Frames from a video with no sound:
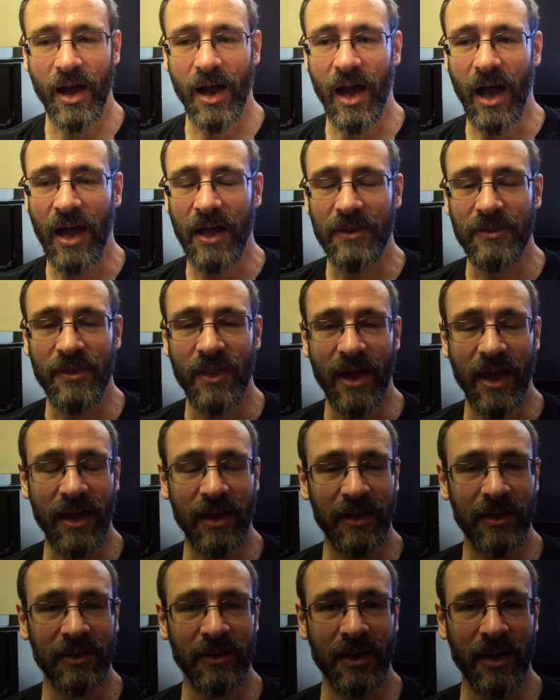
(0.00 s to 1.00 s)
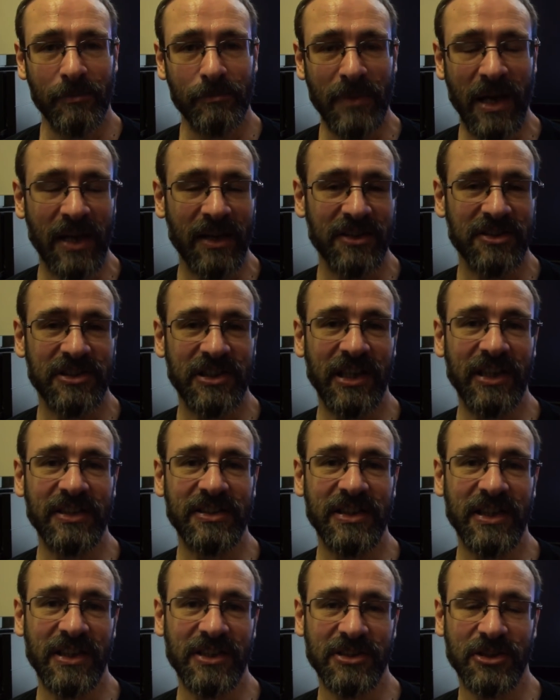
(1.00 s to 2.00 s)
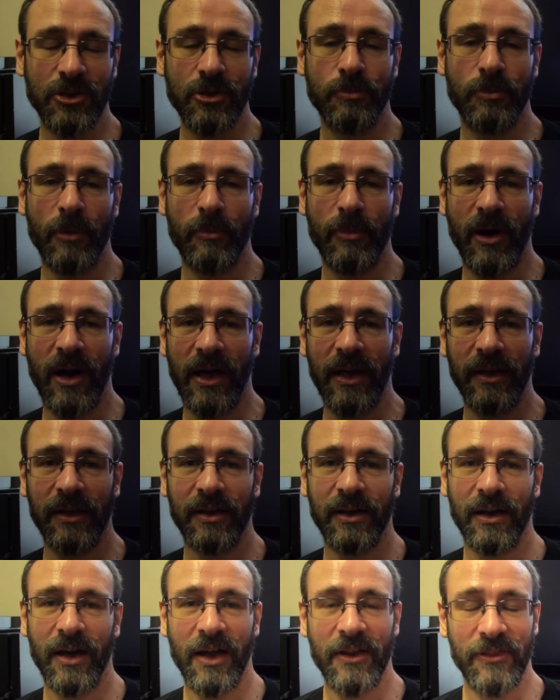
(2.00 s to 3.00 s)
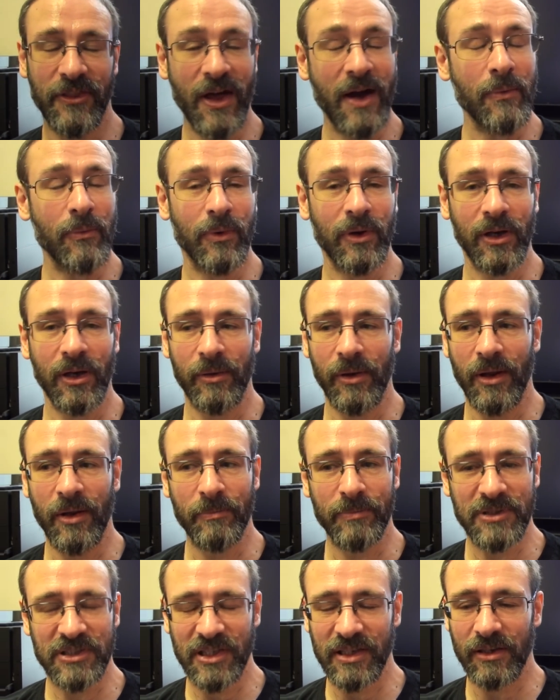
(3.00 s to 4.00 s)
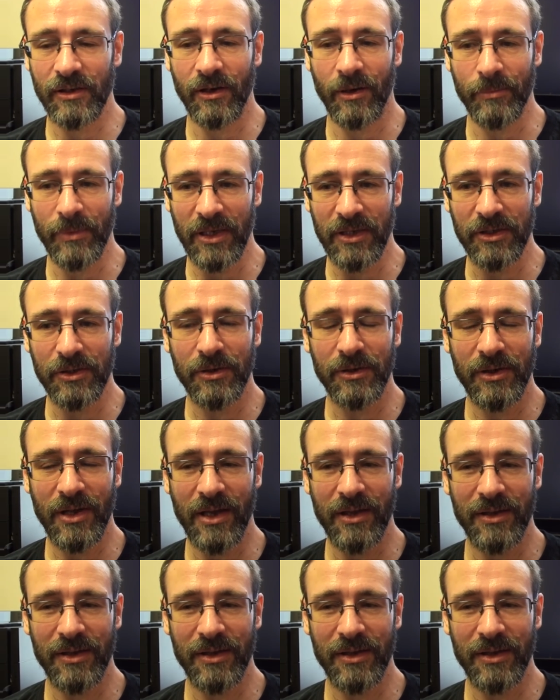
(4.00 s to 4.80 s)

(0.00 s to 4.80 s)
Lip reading: and then Manx TT Superbike. That one in particular, I mean,